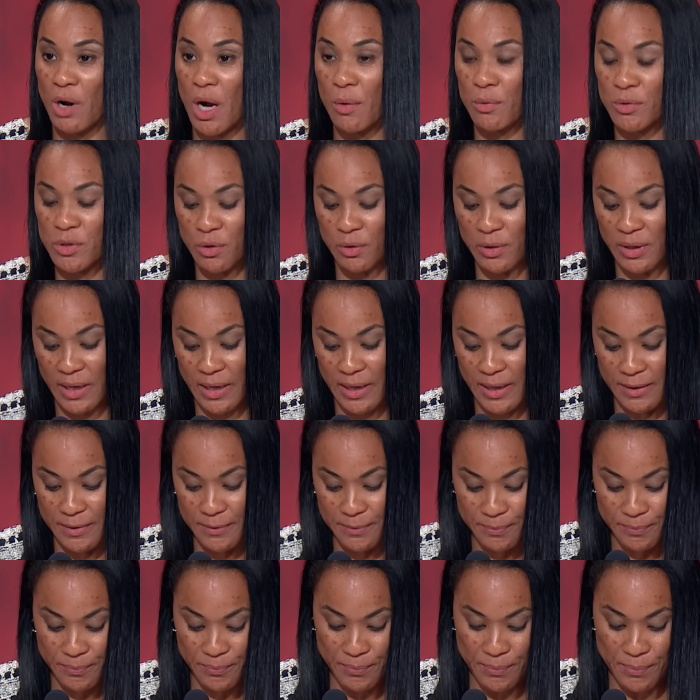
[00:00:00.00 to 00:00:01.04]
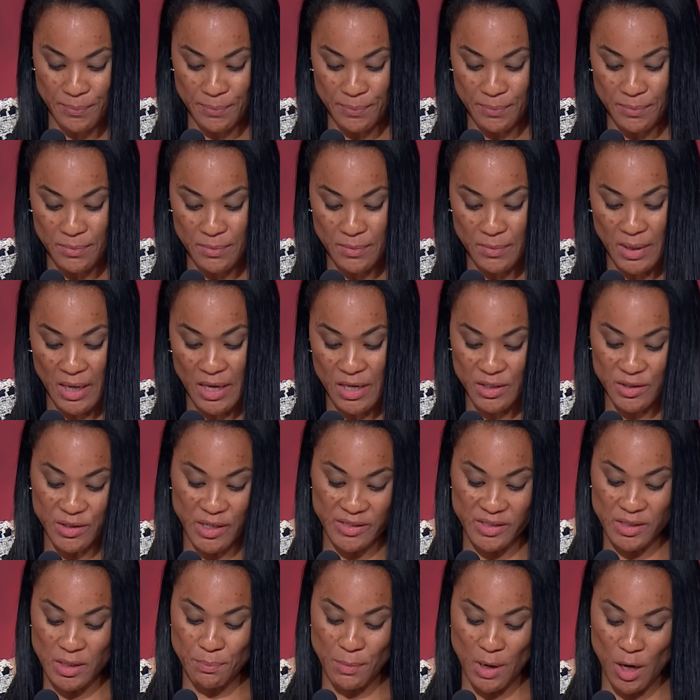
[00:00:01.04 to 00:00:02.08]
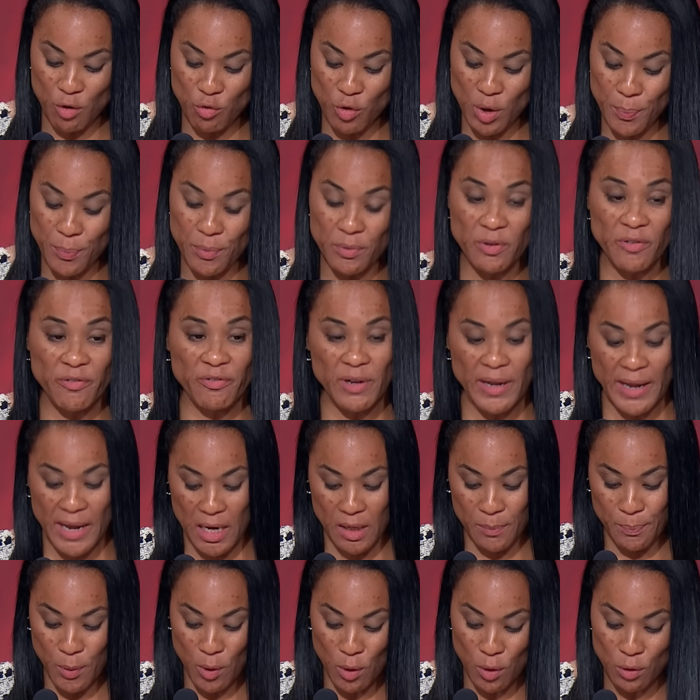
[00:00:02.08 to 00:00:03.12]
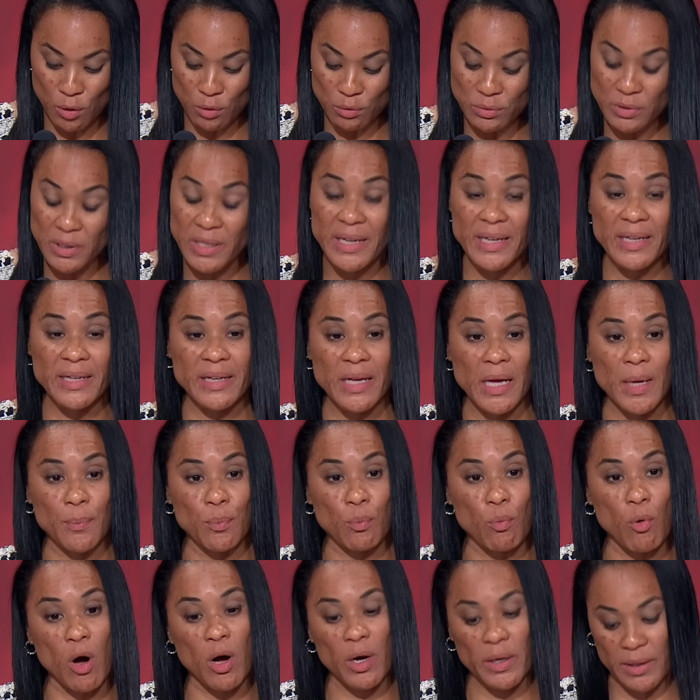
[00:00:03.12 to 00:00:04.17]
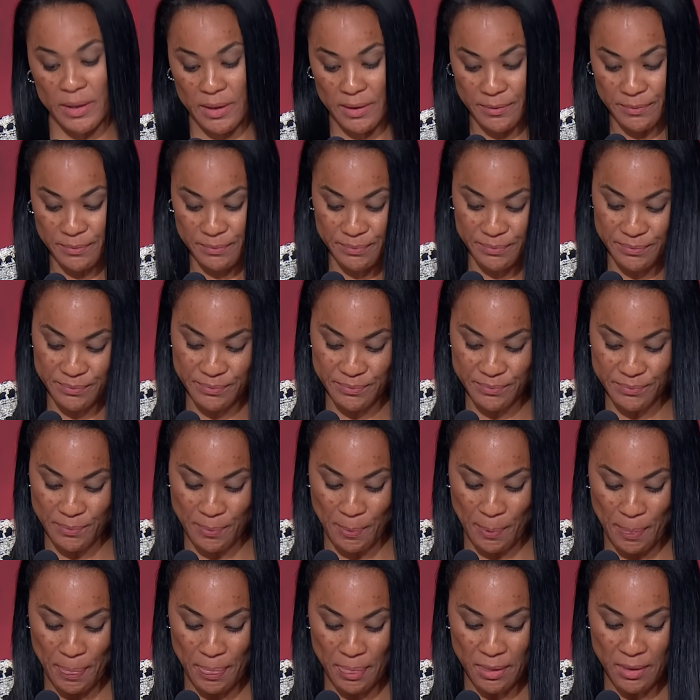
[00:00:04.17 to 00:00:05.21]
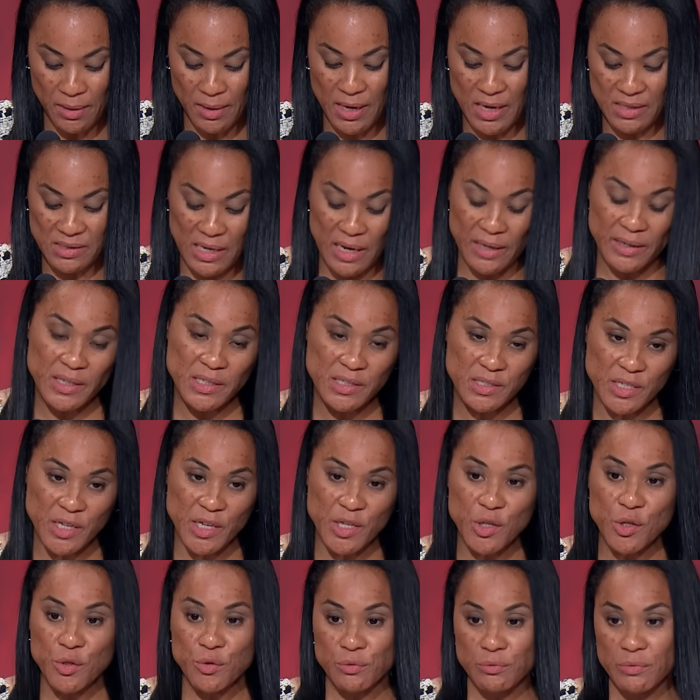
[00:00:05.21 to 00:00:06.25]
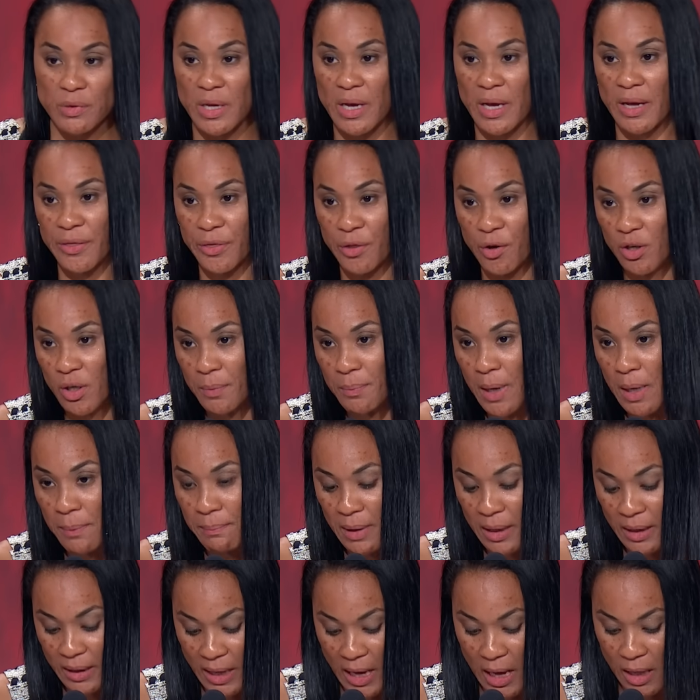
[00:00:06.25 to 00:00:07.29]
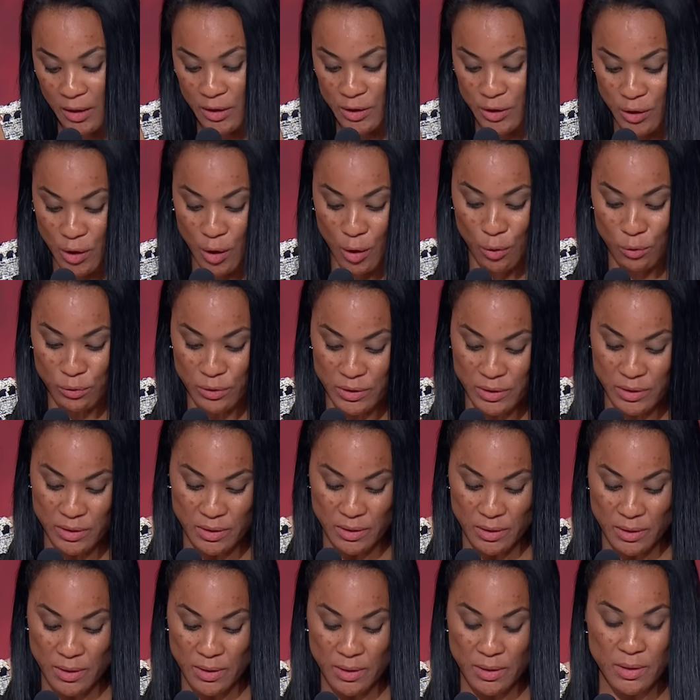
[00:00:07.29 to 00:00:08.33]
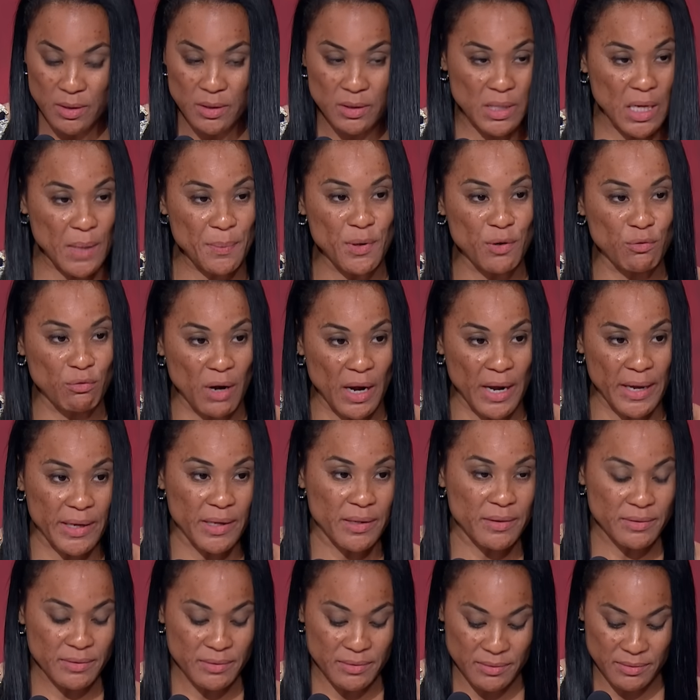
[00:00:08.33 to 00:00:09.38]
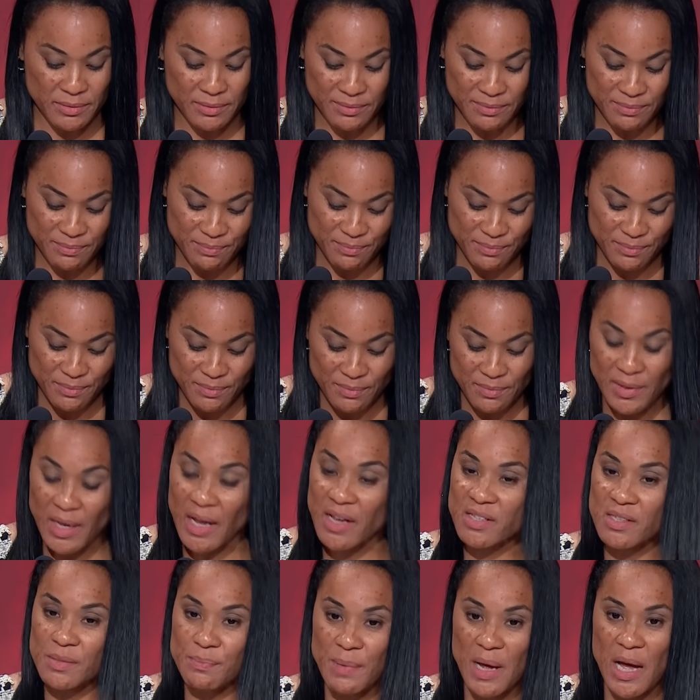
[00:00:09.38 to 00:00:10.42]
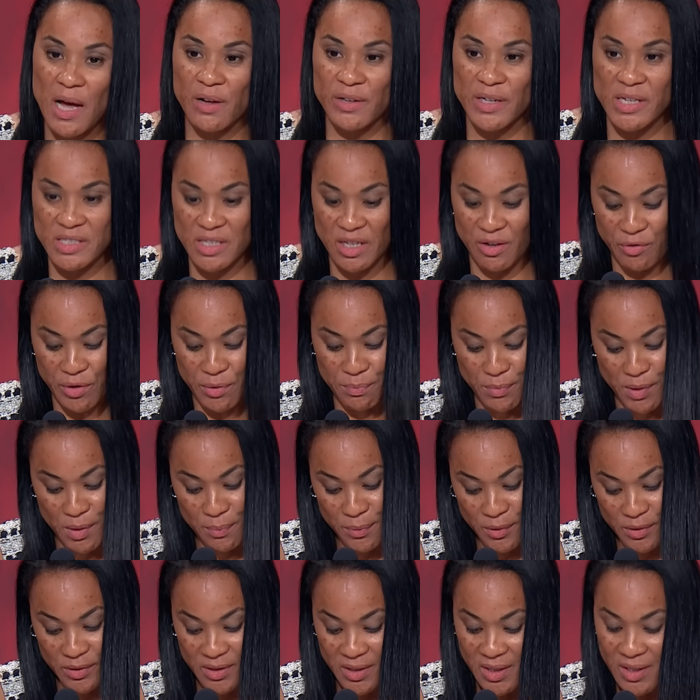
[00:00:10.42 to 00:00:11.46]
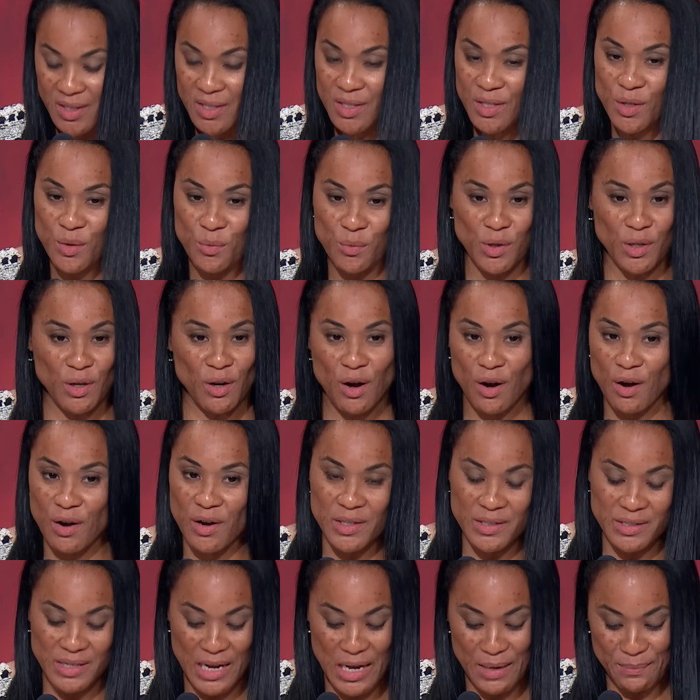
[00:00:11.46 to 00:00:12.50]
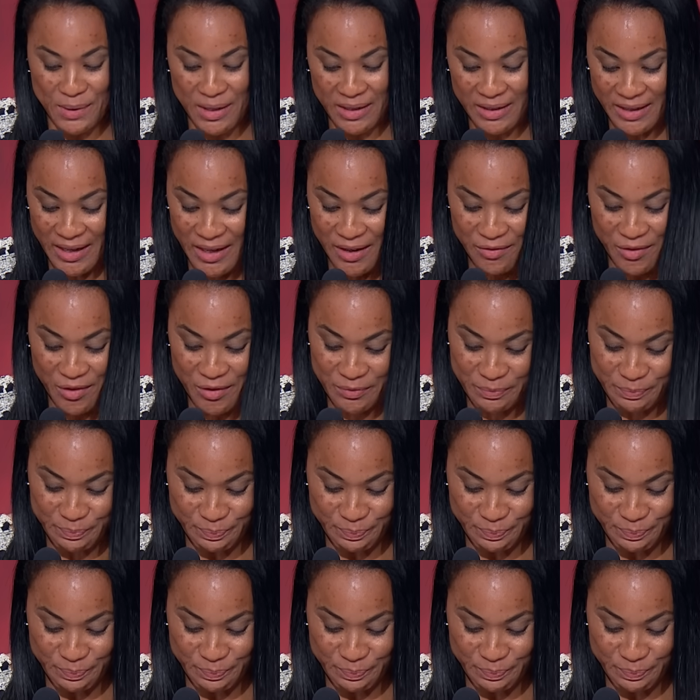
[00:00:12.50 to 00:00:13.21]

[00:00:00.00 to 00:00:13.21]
I was okay. I adjusted my grip on the flagpole and kept walking. As I continued, I thought about my college coach, Debbie Ryan. I smiled as I remembered what a hard time I gave her.